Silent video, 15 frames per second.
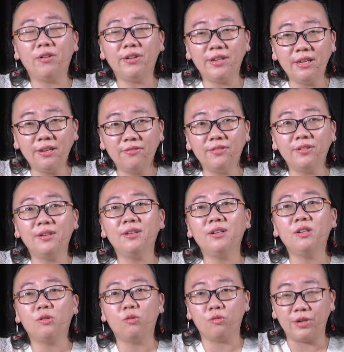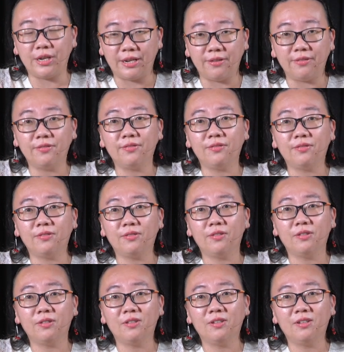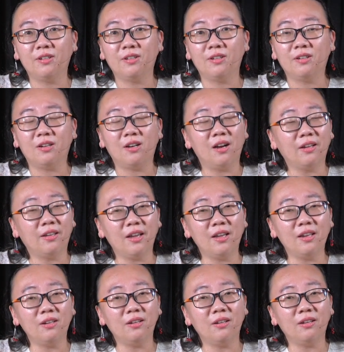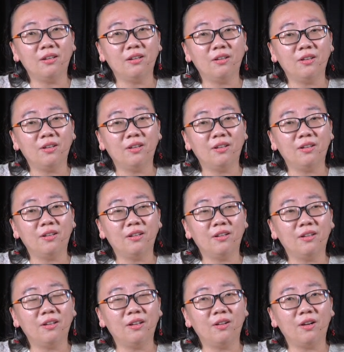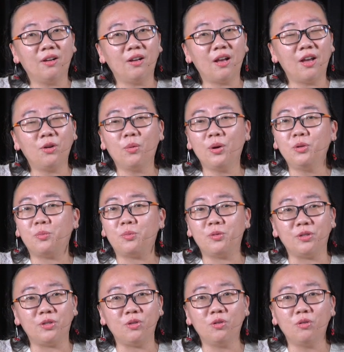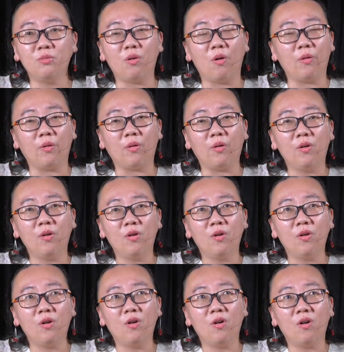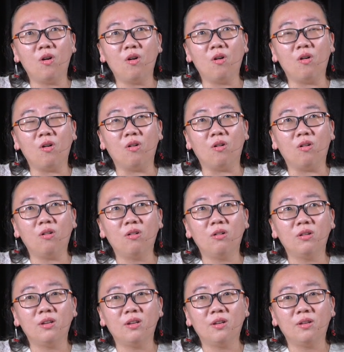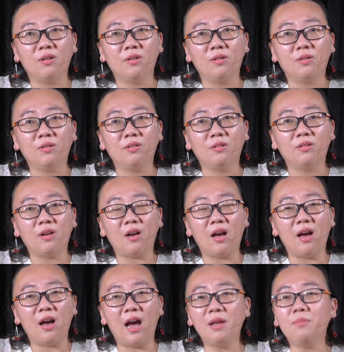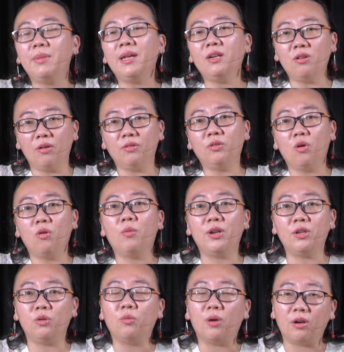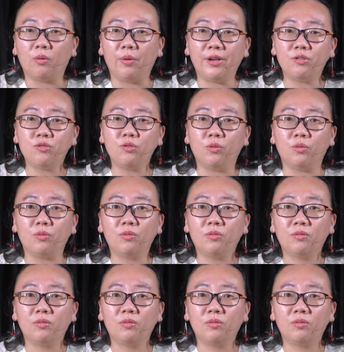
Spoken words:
or even grief. Again, I don't want to presume or I may not know what you are going through,